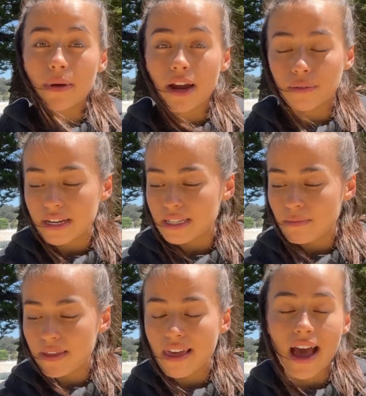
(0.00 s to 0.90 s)
a
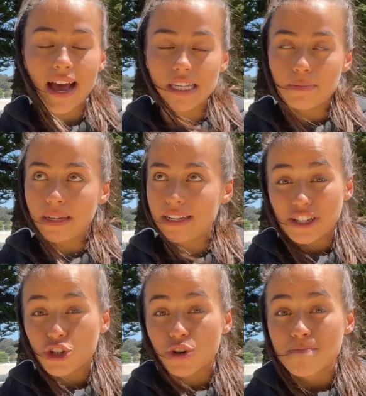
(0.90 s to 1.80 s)
recipe that has been a
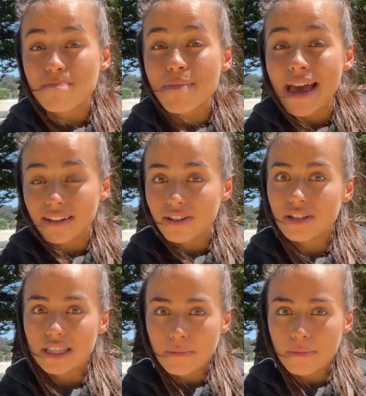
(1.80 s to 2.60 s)
tremendously